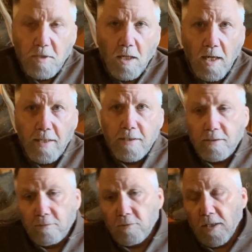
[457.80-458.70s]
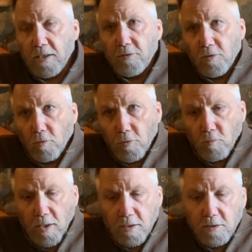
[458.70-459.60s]
I hunt in the
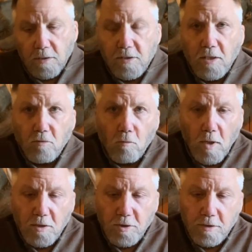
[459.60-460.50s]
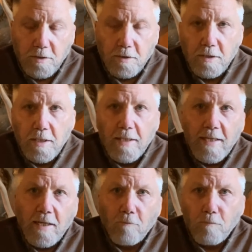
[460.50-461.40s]
Northwest in central Washington,
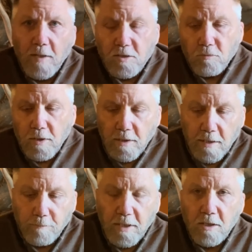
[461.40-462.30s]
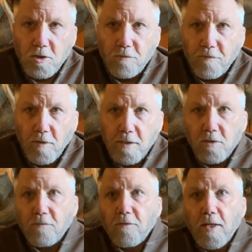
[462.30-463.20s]
and that's really not a big issue for us.
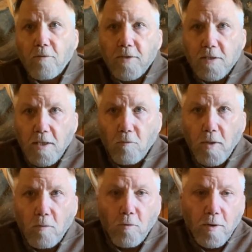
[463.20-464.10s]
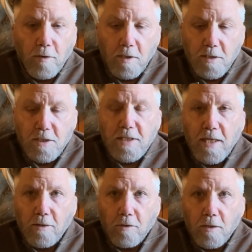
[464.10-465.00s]
So for that reason, I went with the
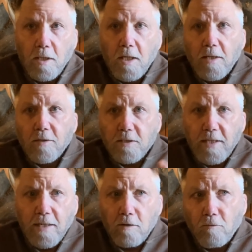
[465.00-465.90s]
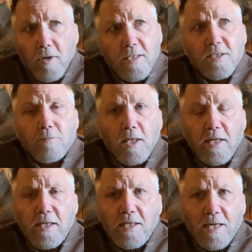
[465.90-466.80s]
standard. The standard runs about
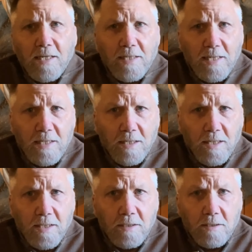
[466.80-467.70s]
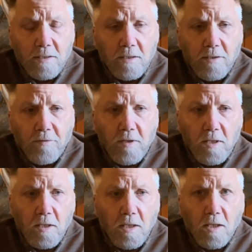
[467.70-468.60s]
$89.99.
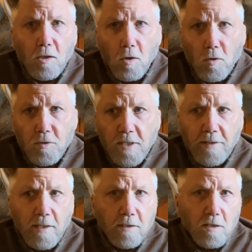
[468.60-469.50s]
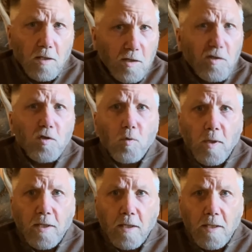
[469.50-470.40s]
The enclosed, I think, is
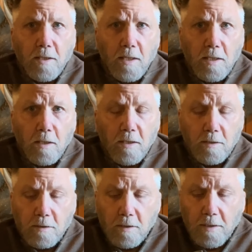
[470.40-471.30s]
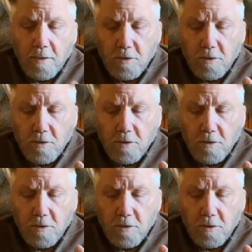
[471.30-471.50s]
$129.99.